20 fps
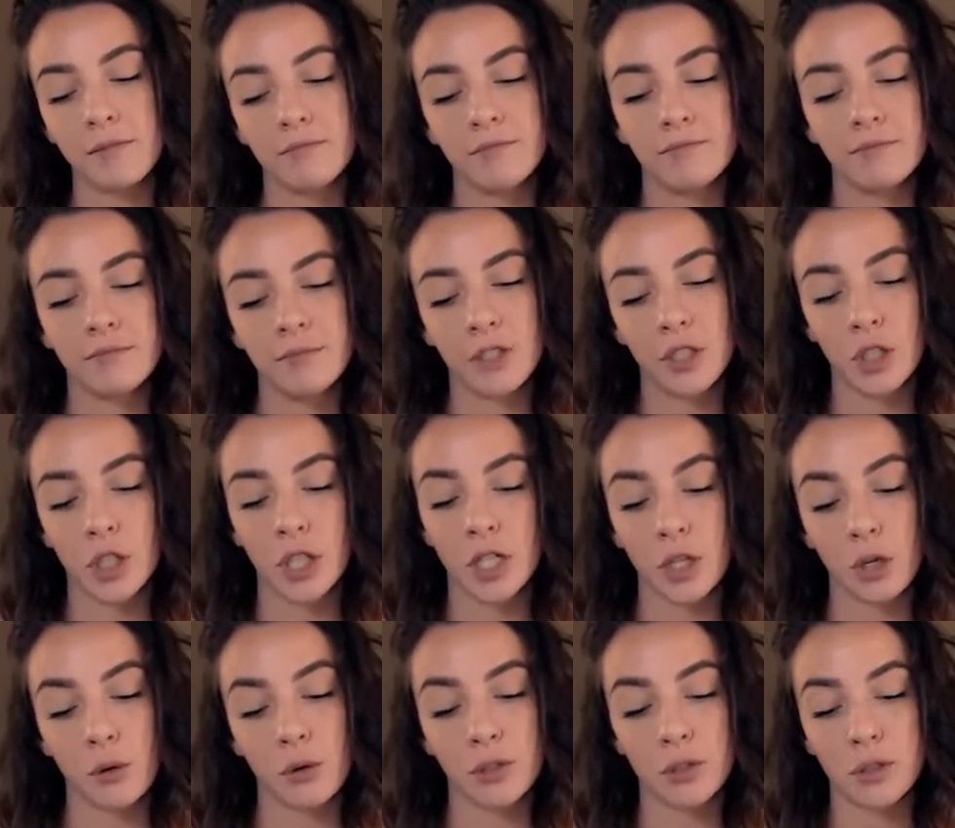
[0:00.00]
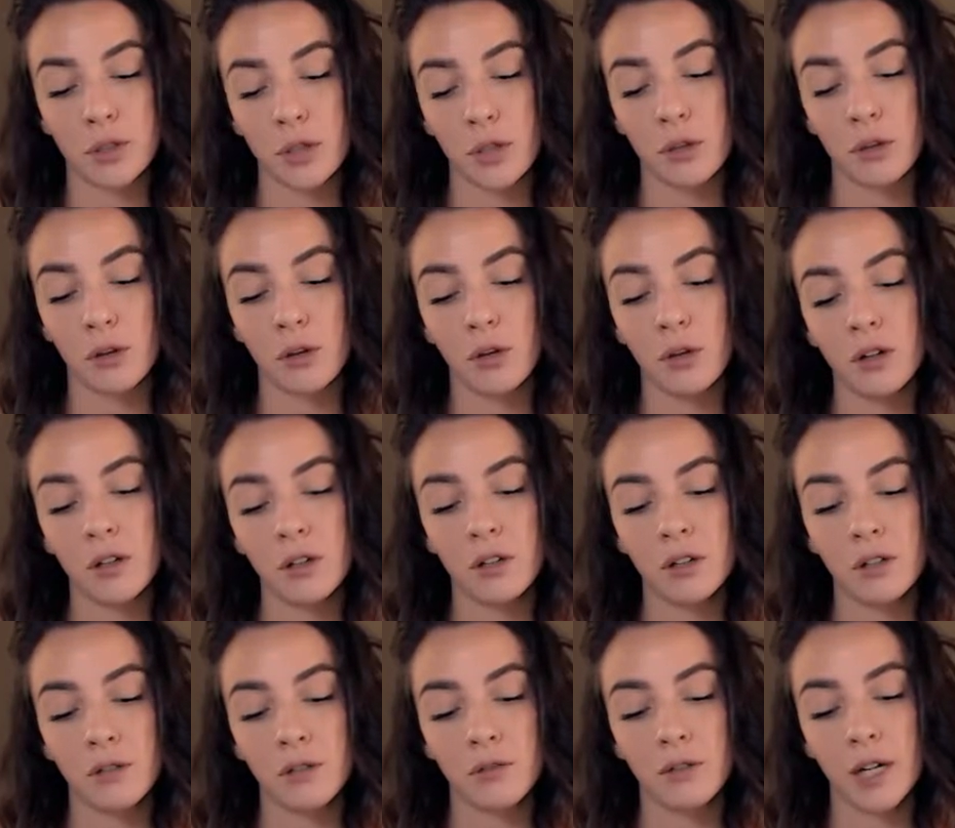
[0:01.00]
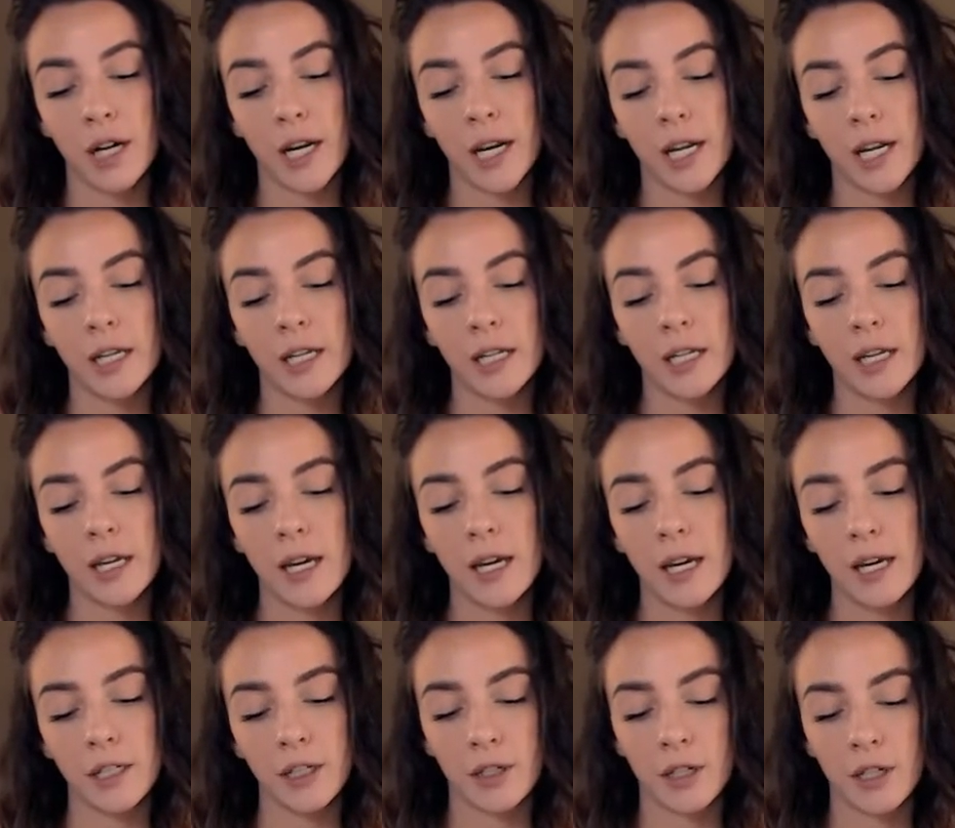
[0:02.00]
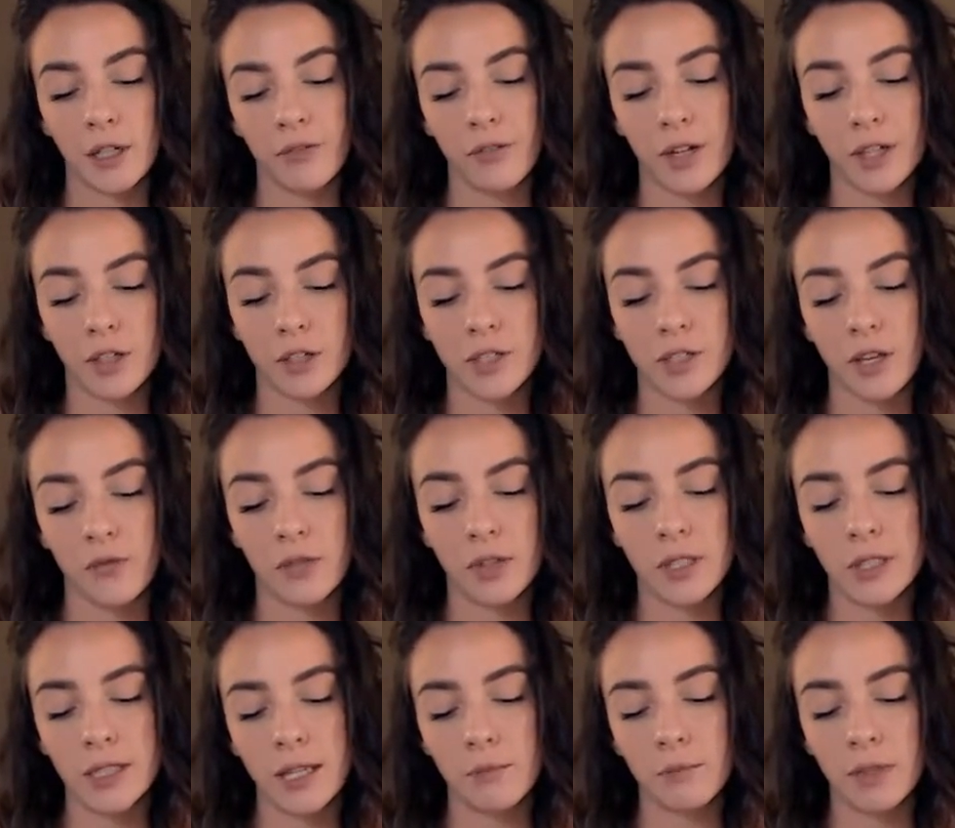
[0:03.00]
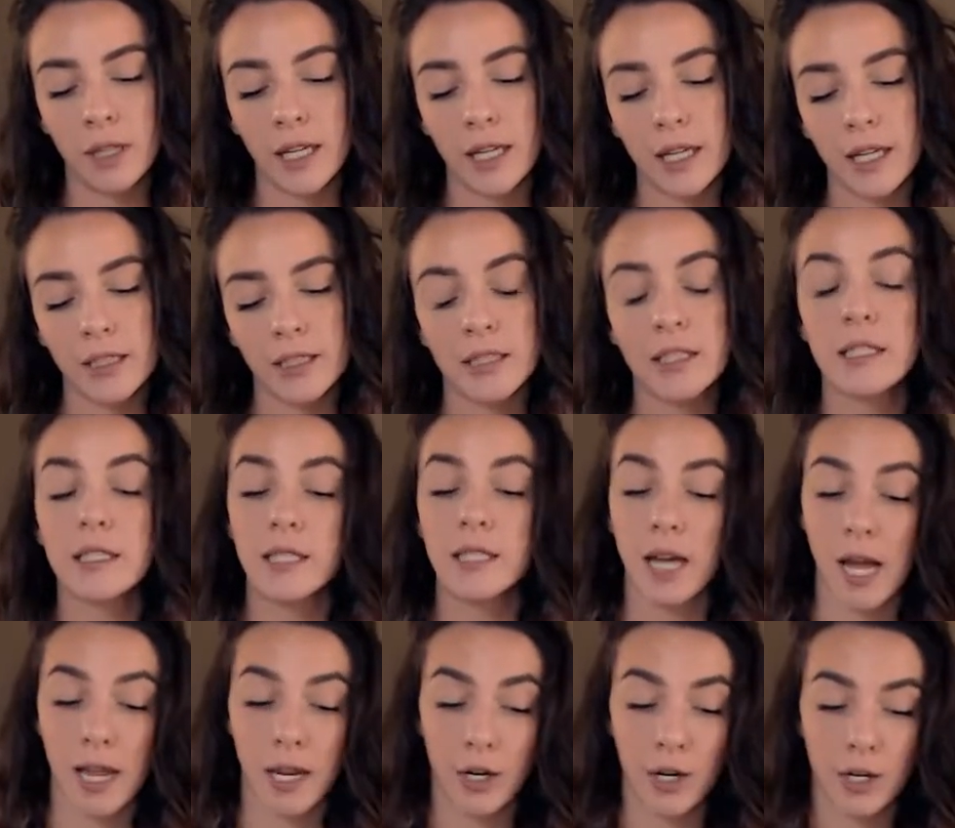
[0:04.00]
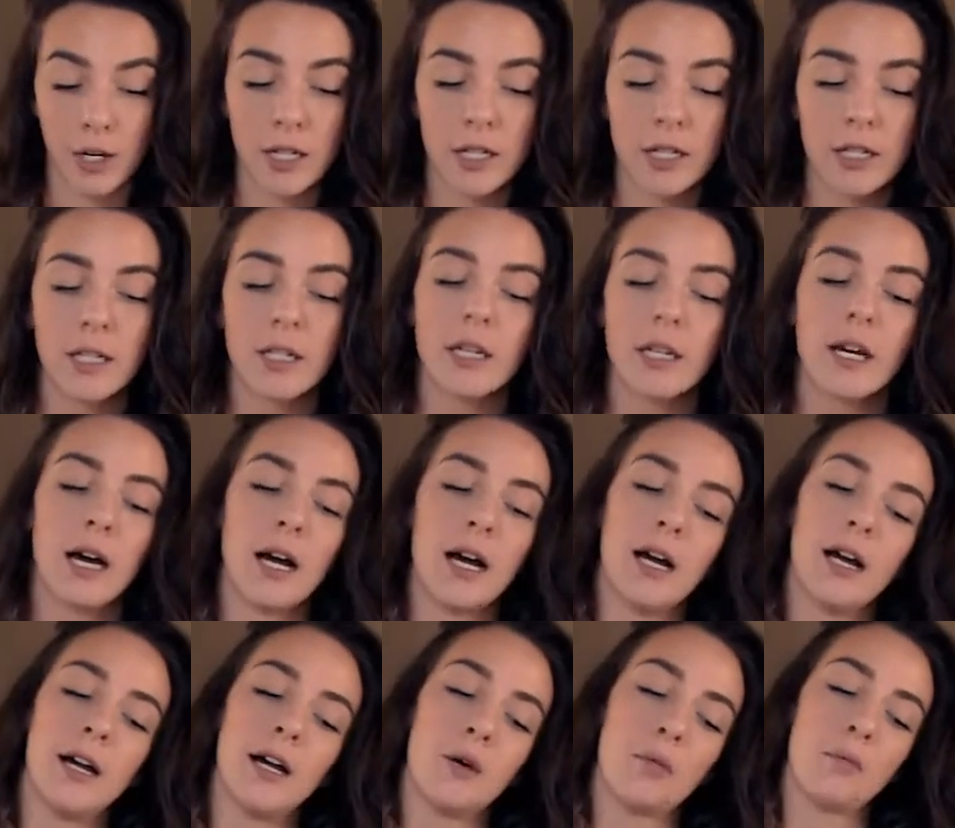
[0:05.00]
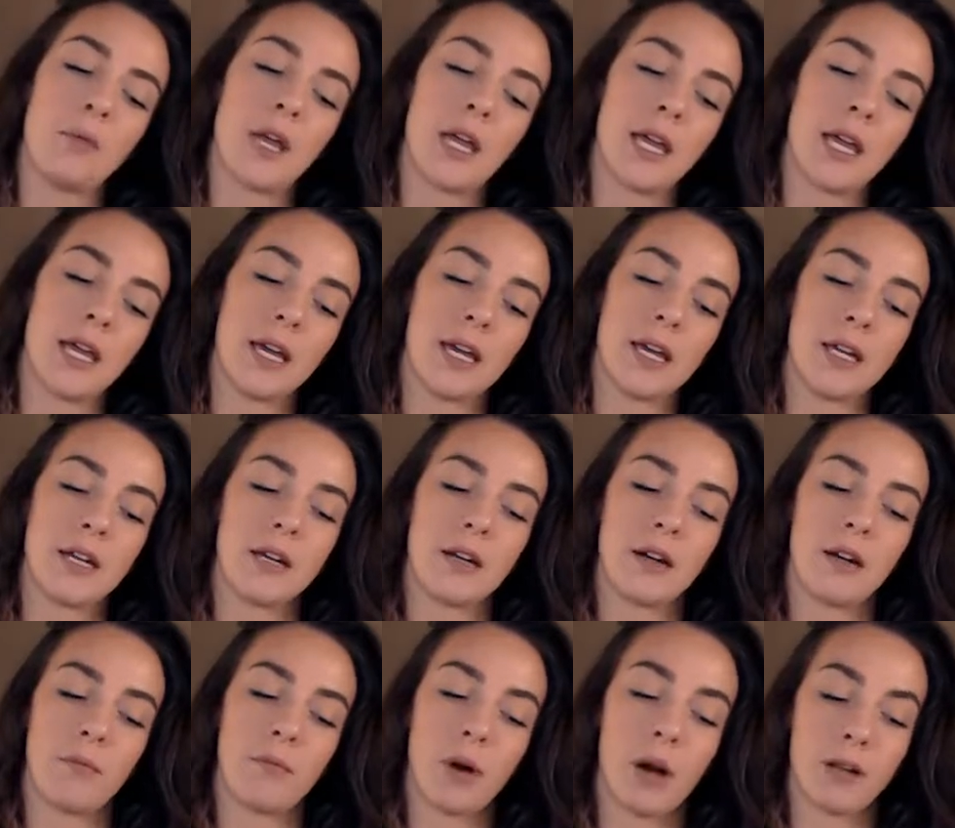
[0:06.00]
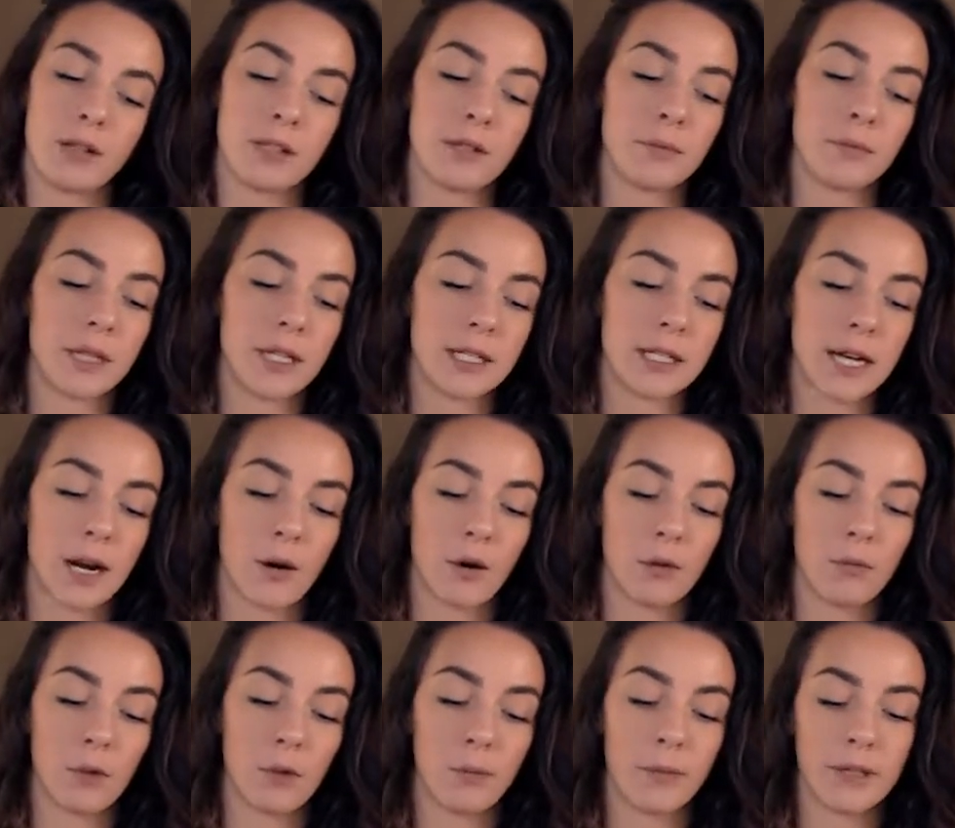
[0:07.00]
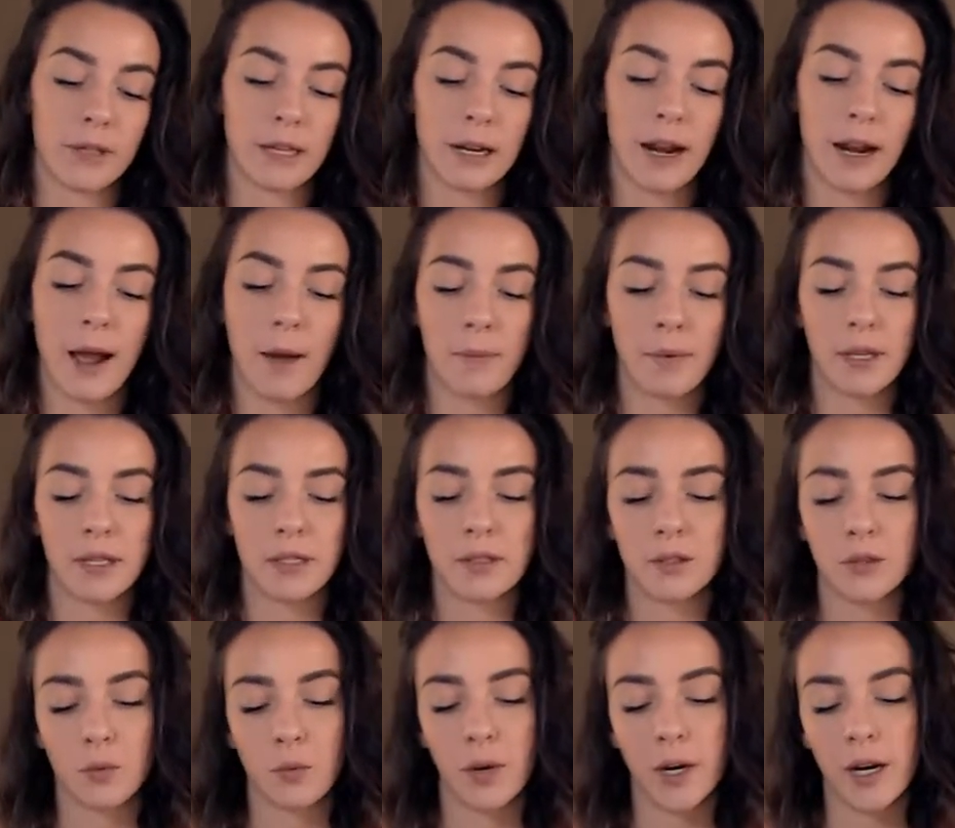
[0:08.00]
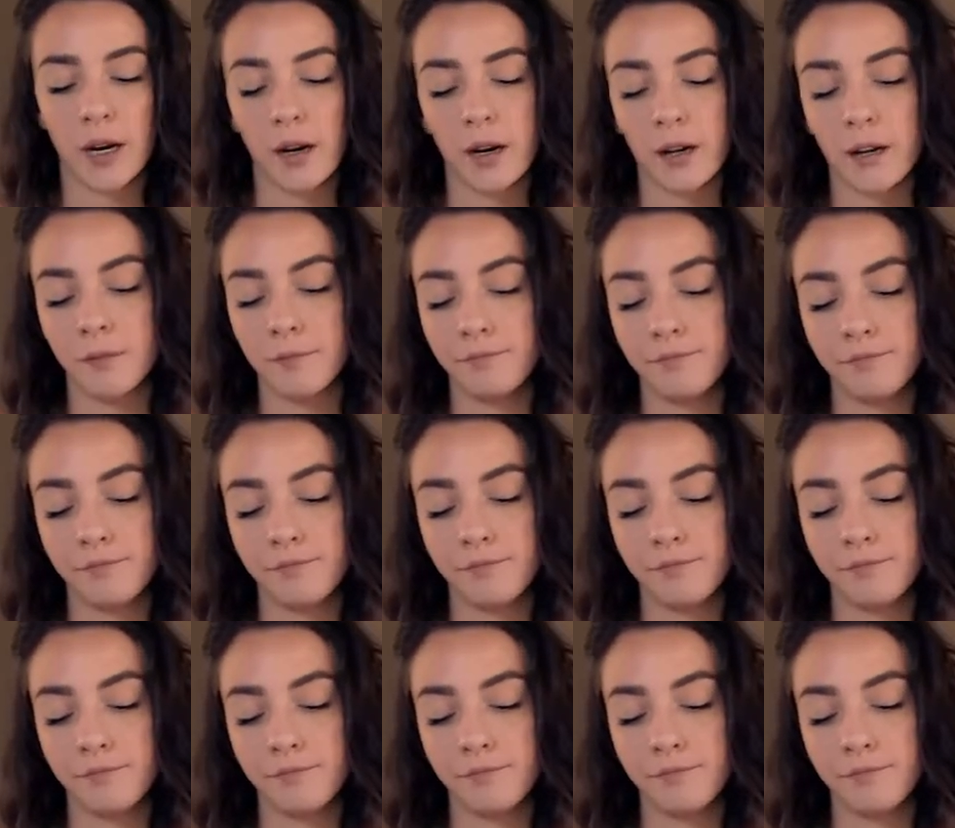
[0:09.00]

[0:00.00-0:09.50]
you're gonna go in a circle, right? And you're gonna find yourself in the same place, tired, and possibly a Tower moment that happens where